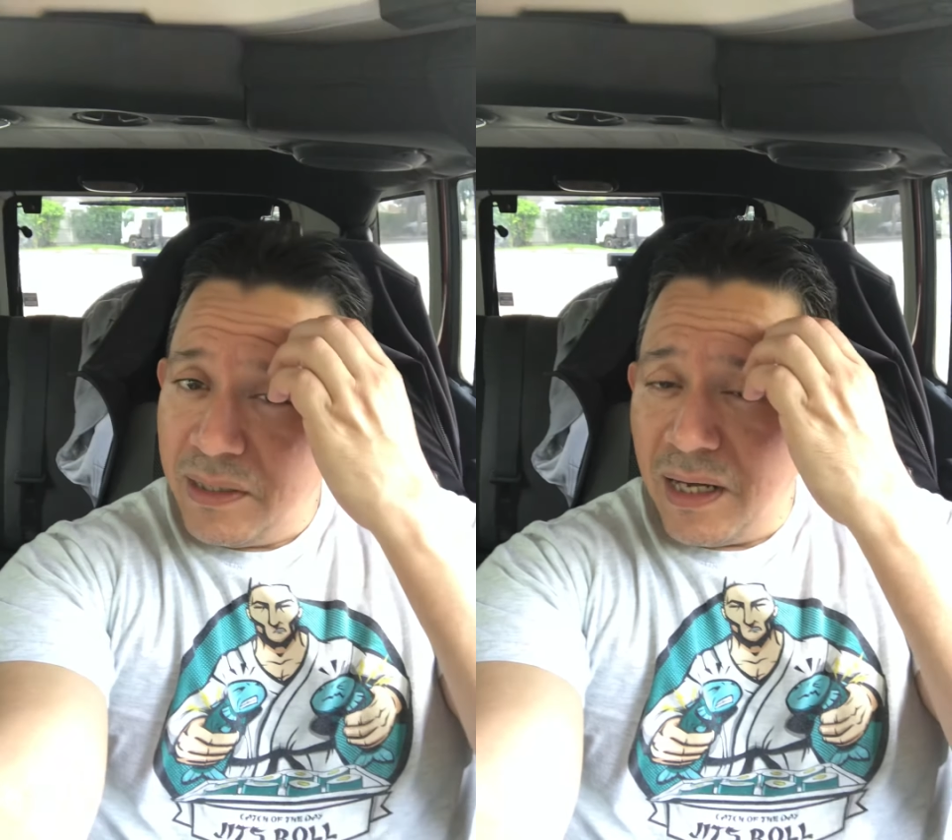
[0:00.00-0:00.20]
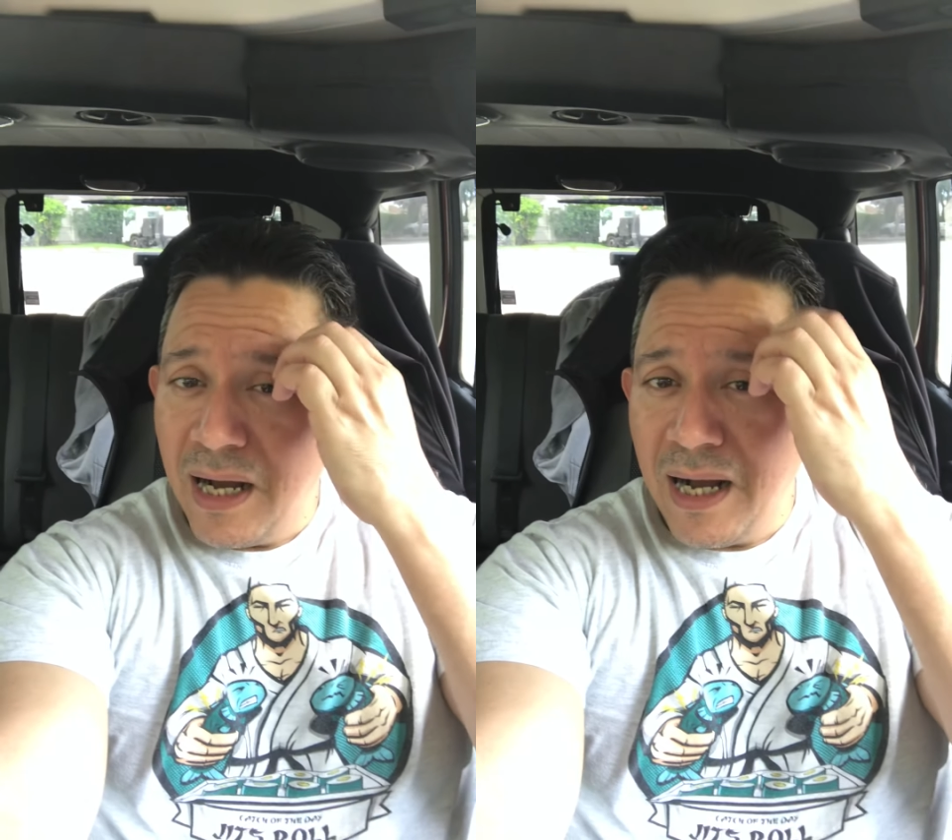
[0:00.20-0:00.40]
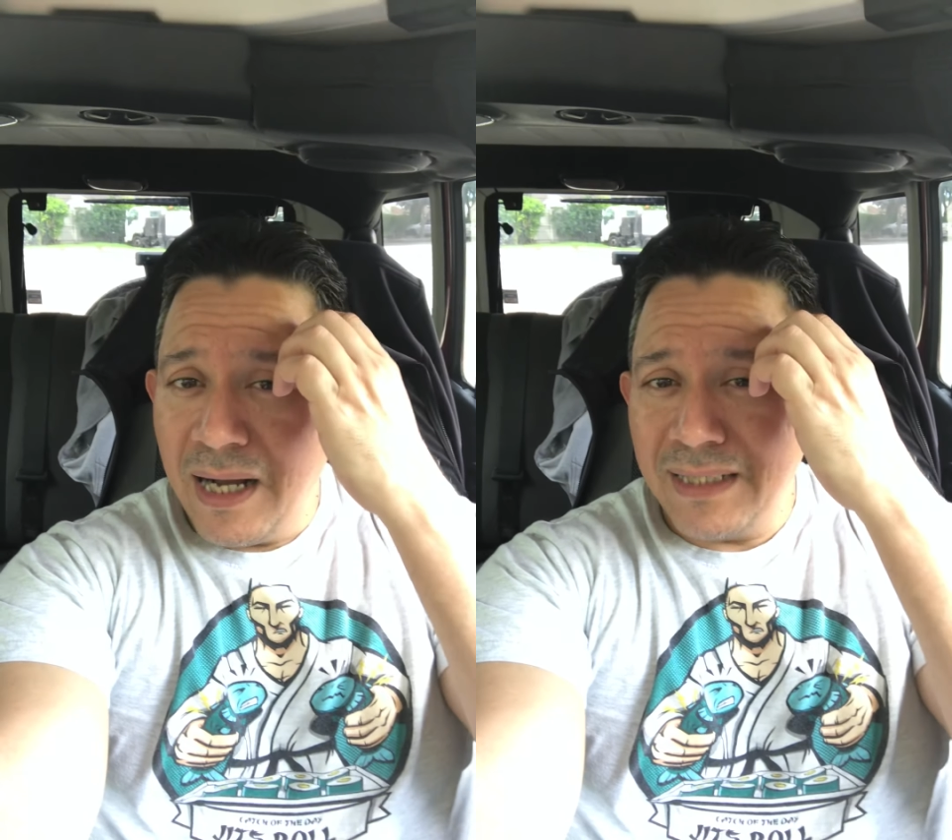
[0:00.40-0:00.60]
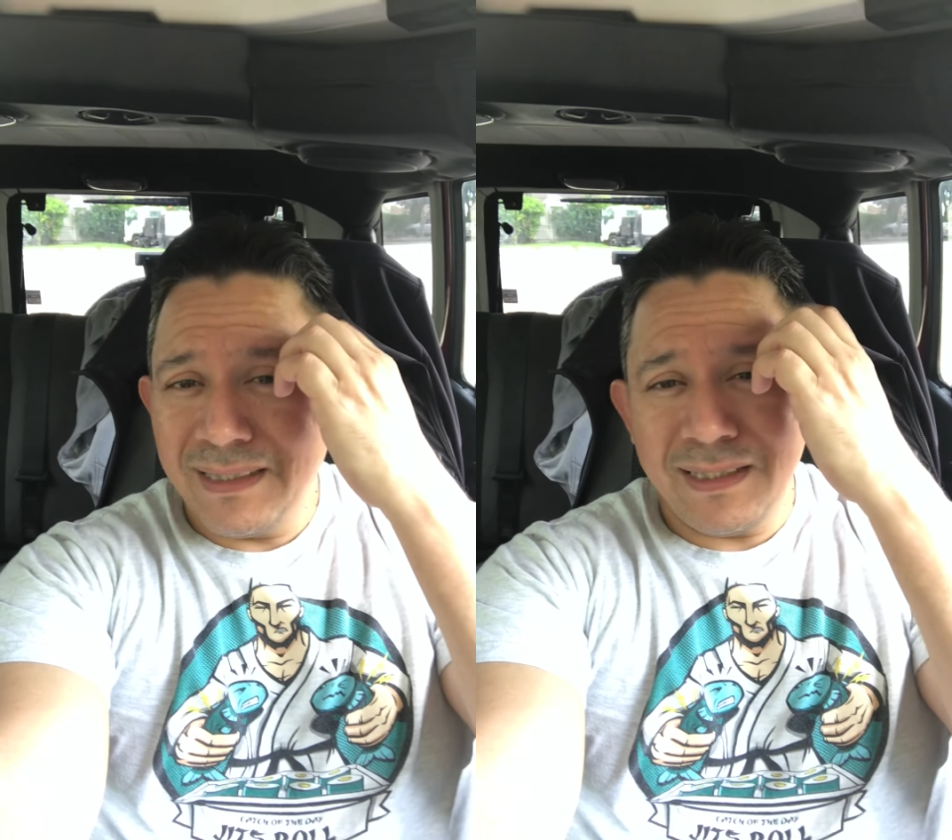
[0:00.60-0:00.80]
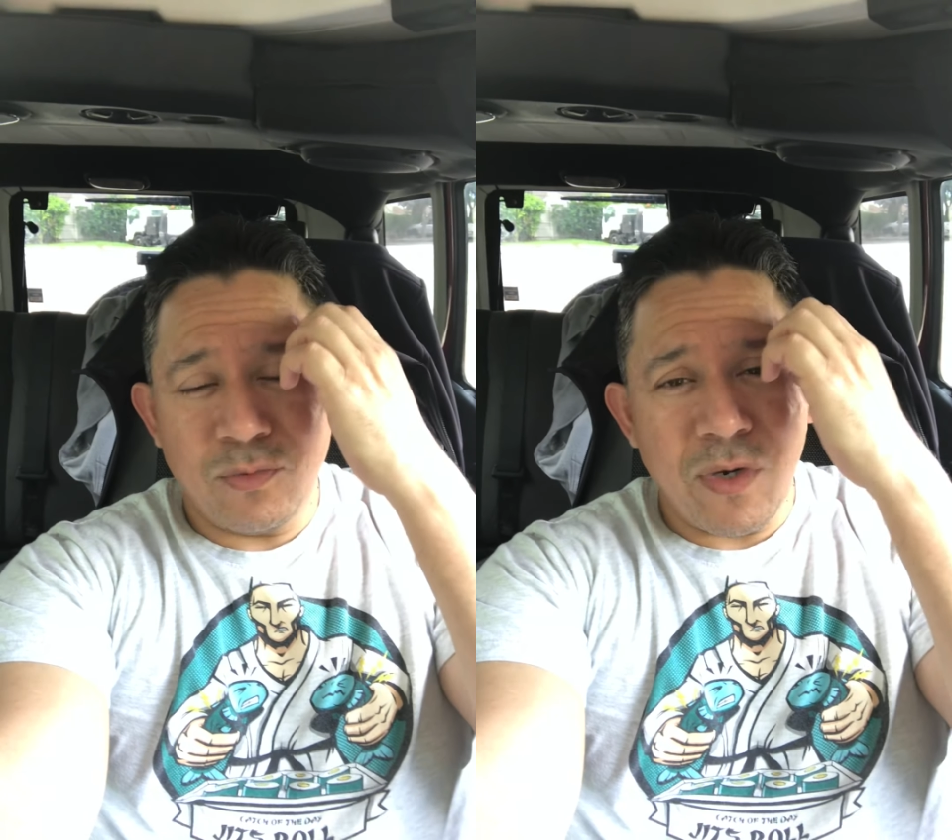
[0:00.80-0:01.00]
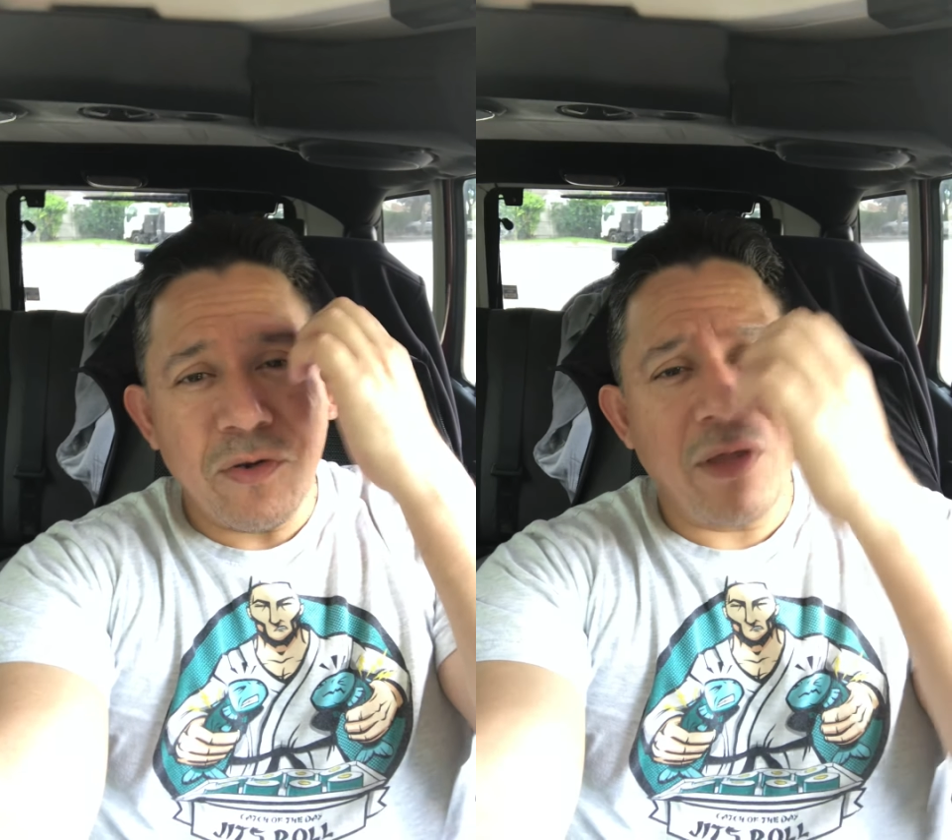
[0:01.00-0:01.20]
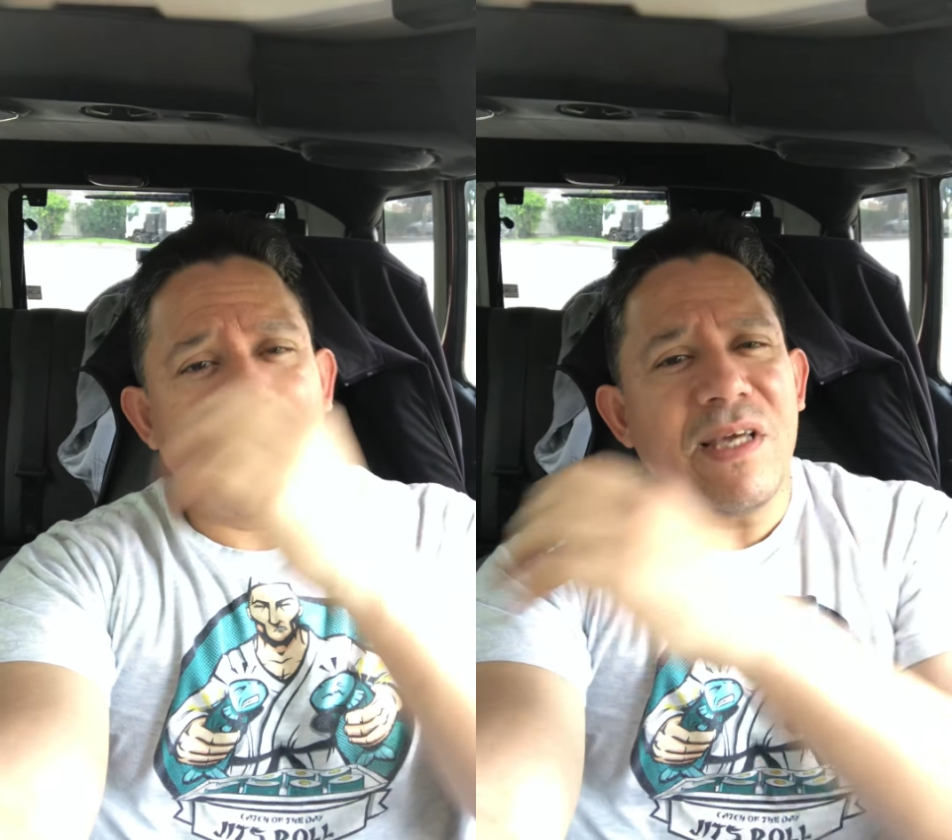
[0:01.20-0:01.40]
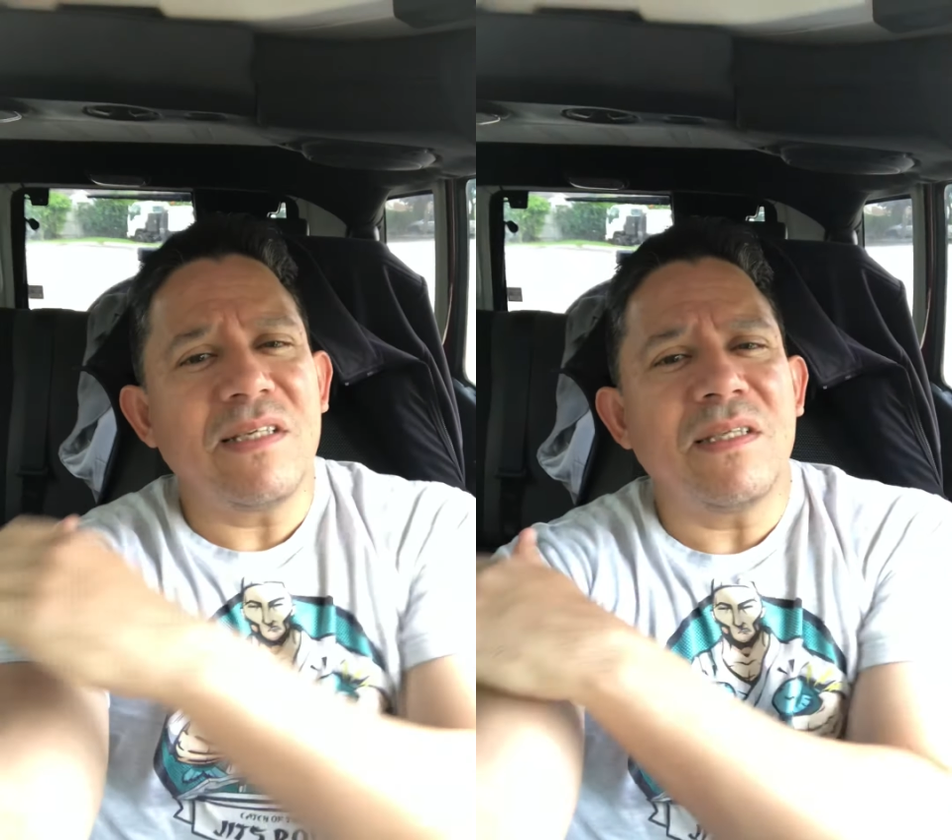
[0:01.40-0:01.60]
uh, this one of the
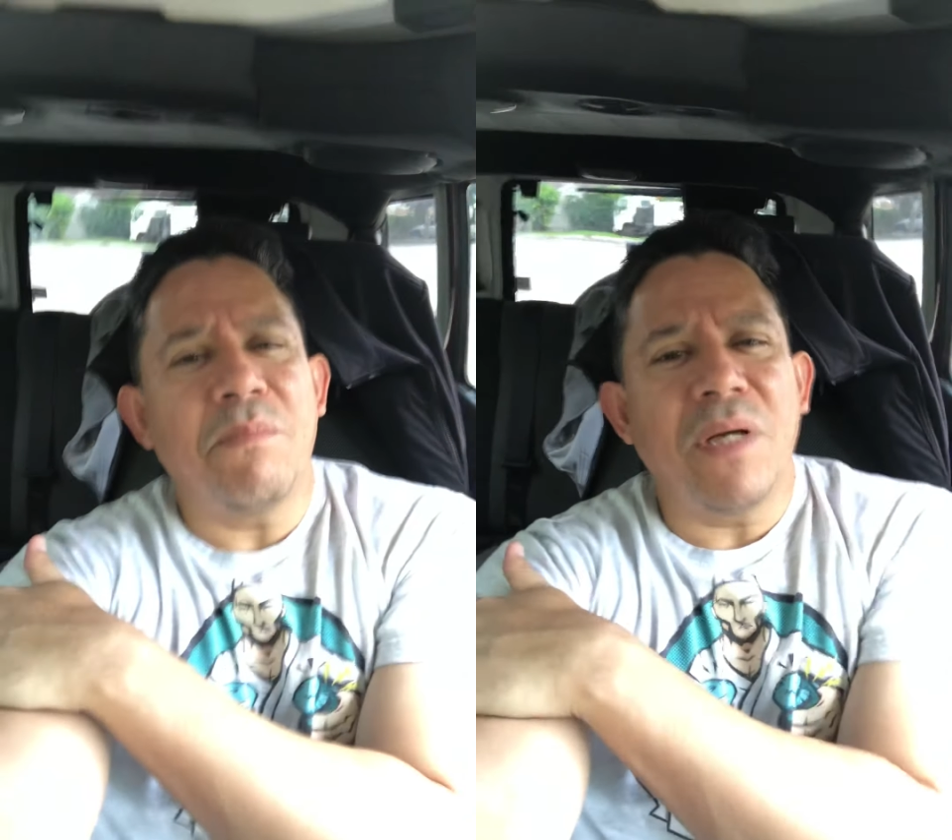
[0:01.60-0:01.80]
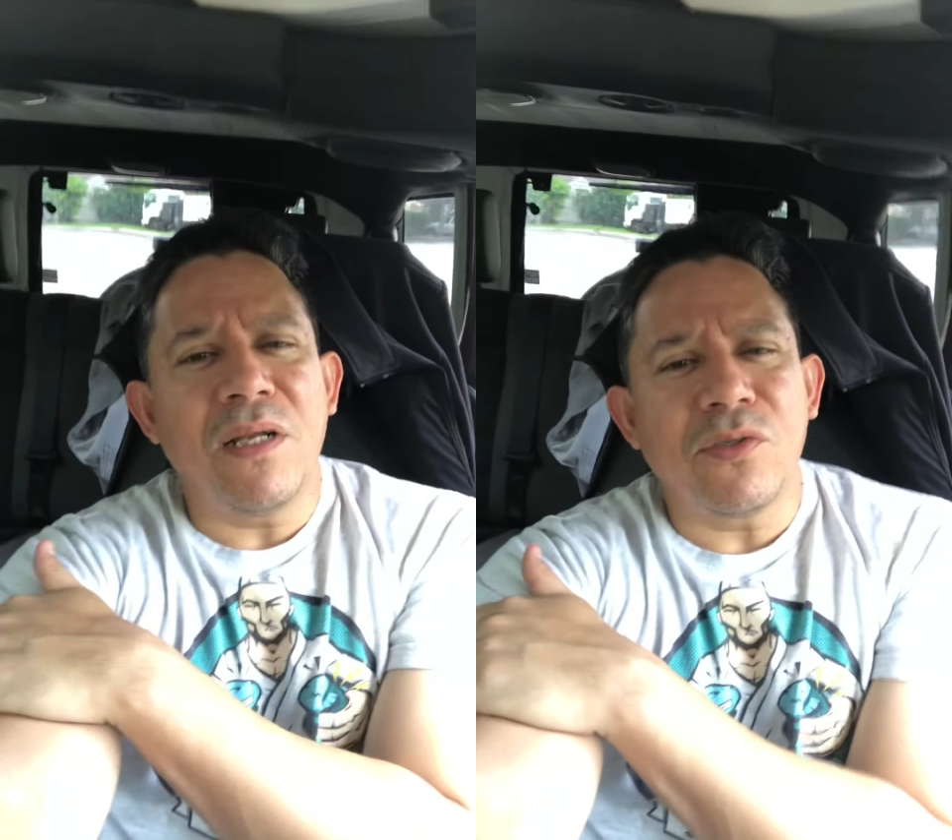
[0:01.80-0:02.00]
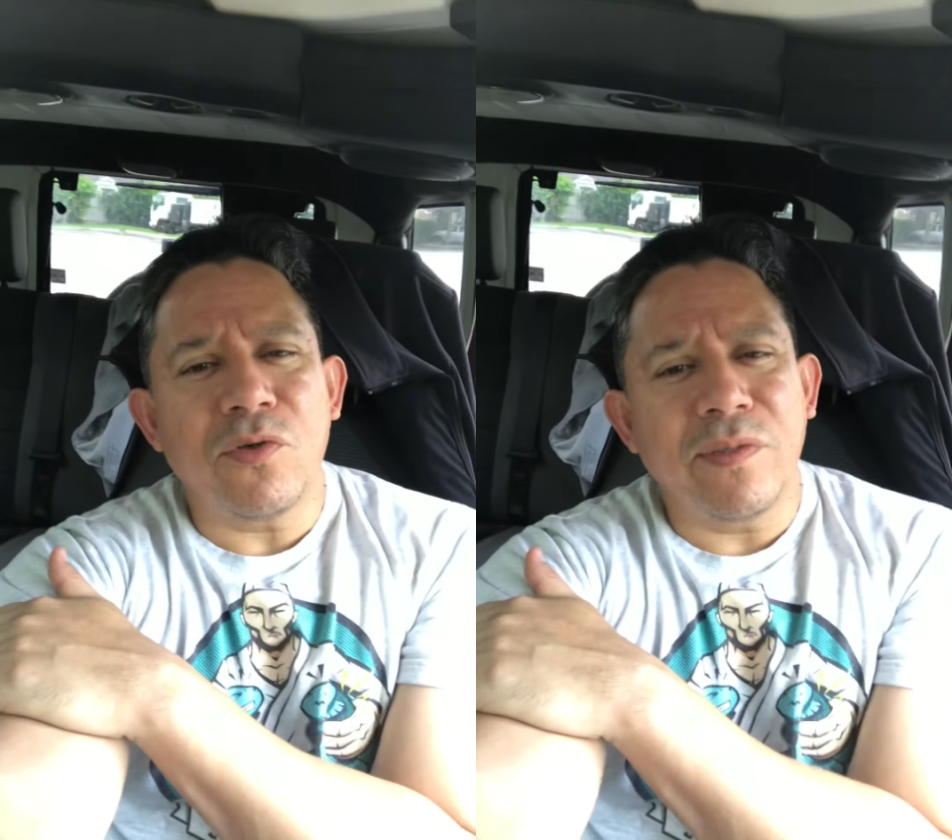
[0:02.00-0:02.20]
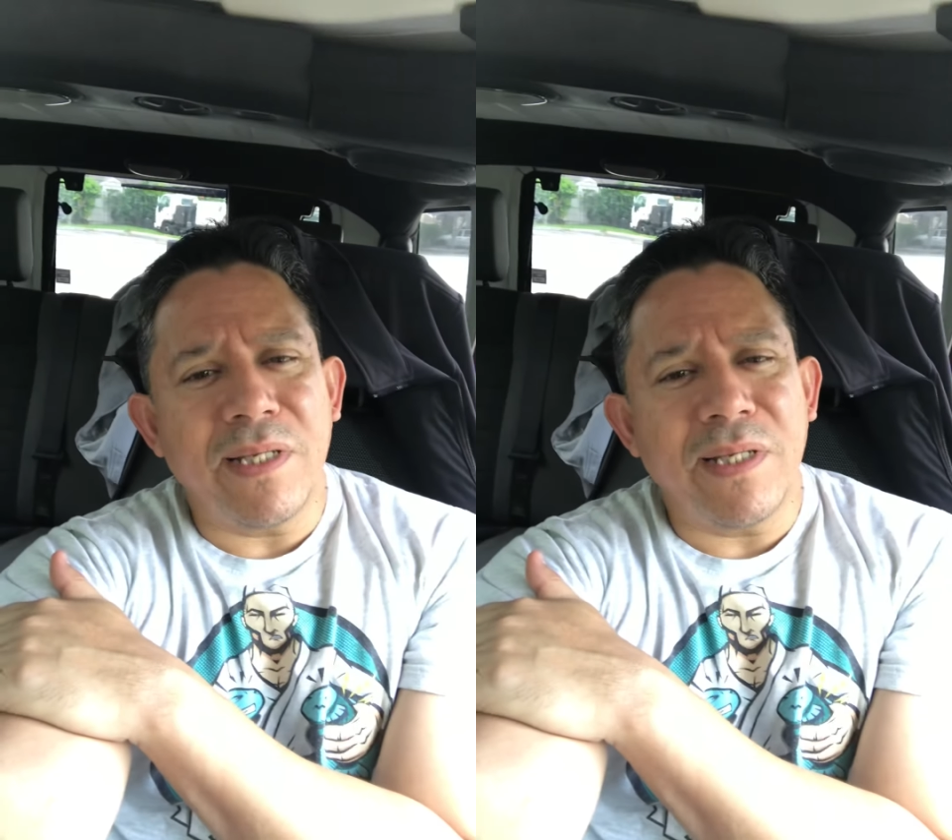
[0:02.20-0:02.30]
things that Bellator